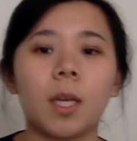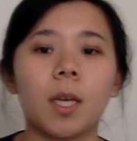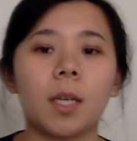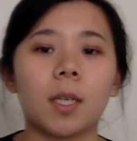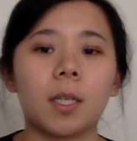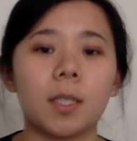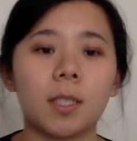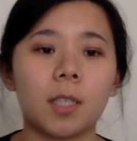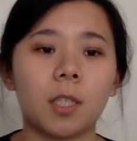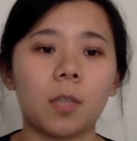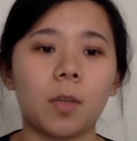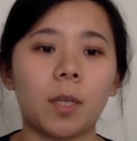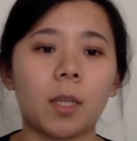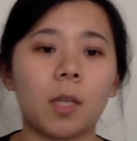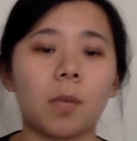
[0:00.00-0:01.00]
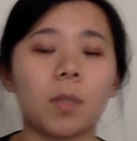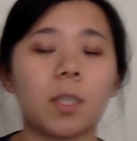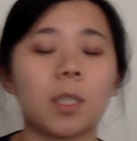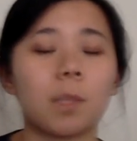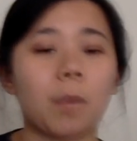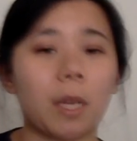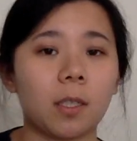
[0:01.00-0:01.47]
considering their
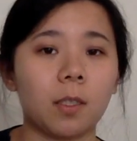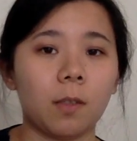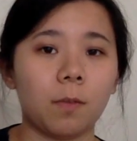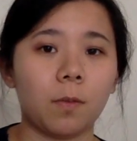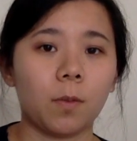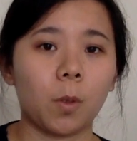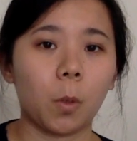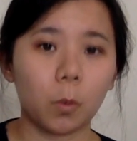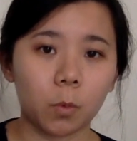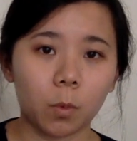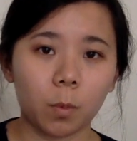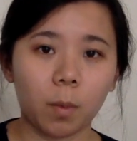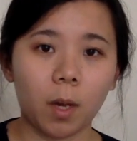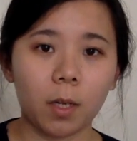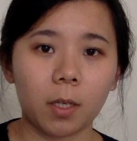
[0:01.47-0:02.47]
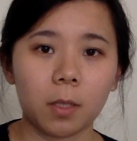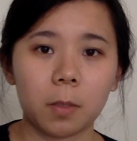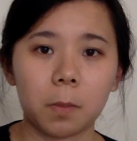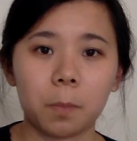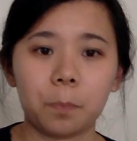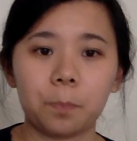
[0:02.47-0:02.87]
respective cultural bodies.